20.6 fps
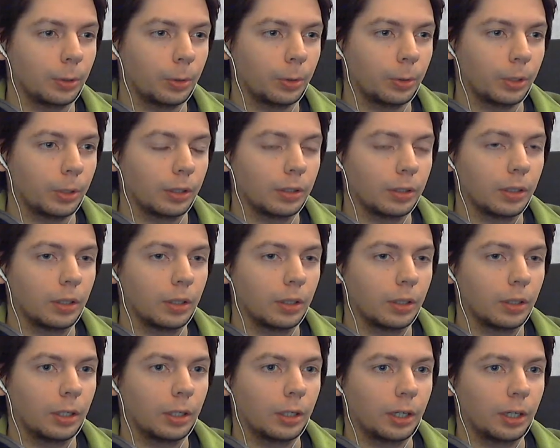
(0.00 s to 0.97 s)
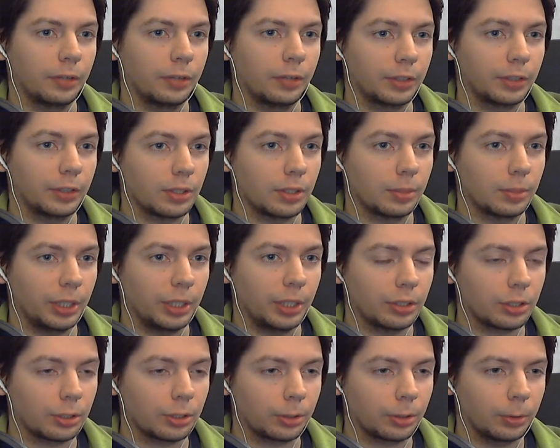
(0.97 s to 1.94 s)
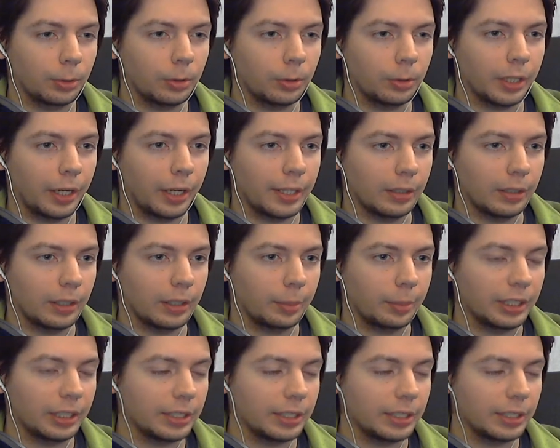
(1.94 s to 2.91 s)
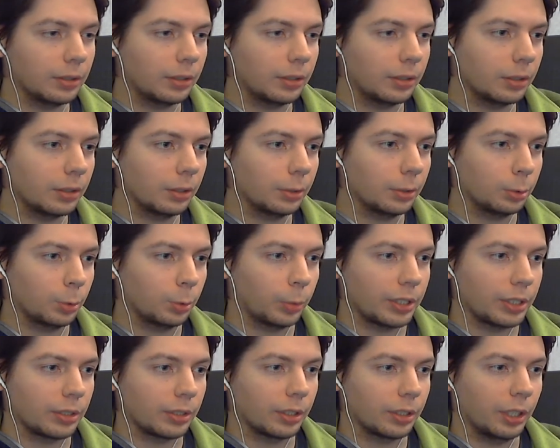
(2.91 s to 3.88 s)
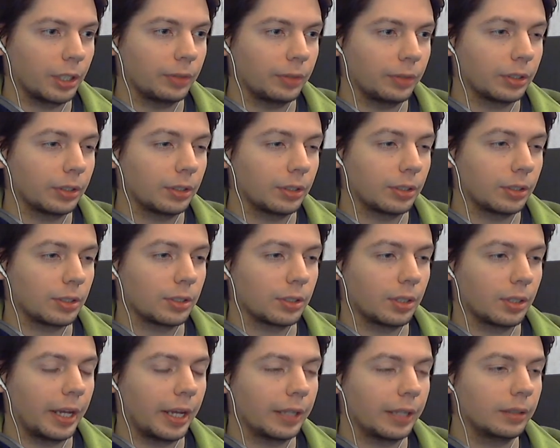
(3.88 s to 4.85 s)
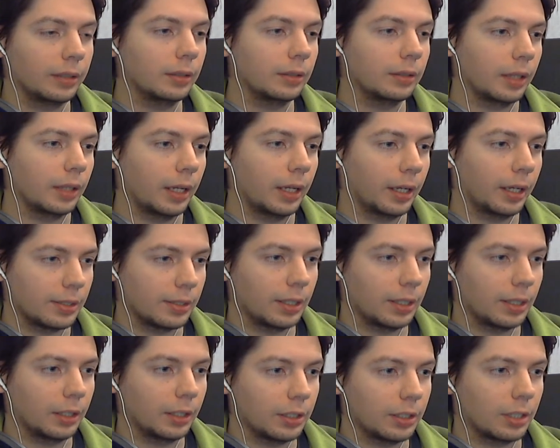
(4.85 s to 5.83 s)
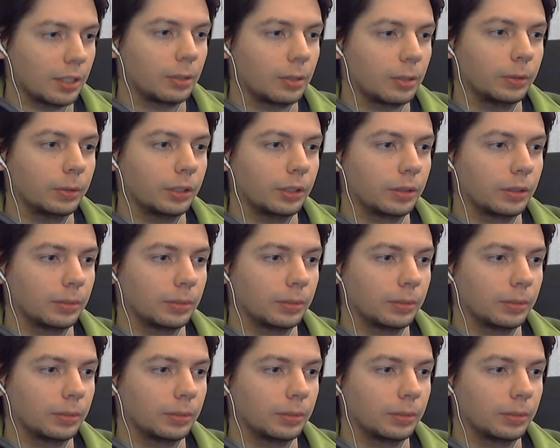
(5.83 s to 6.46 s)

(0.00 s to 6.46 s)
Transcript: or uh, if it's being scrolled, I set up a listener to when the mm-hmm. event is ended, and then I just load it.